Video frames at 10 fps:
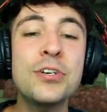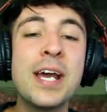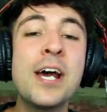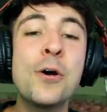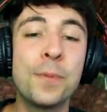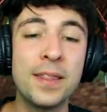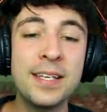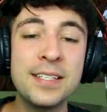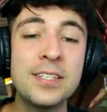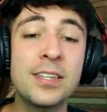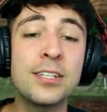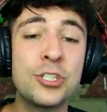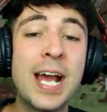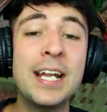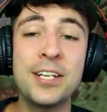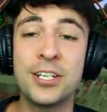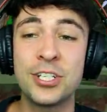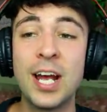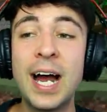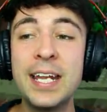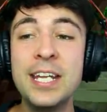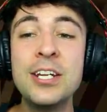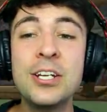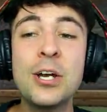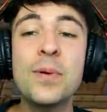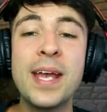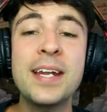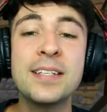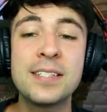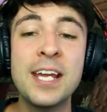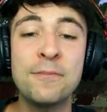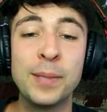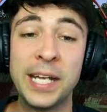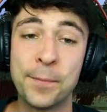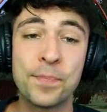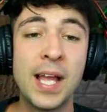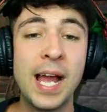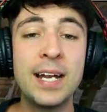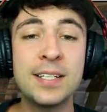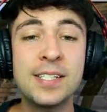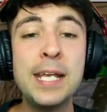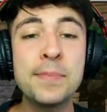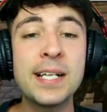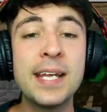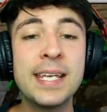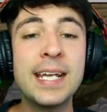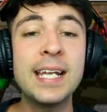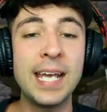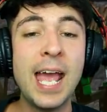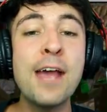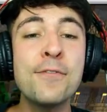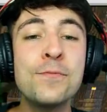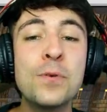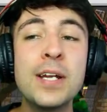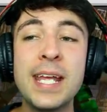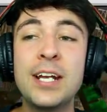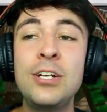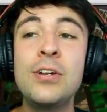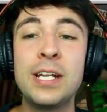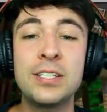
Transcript: your help. This is the challenge. I need you to go ahead and save me. And it seems like they're killing everyone, including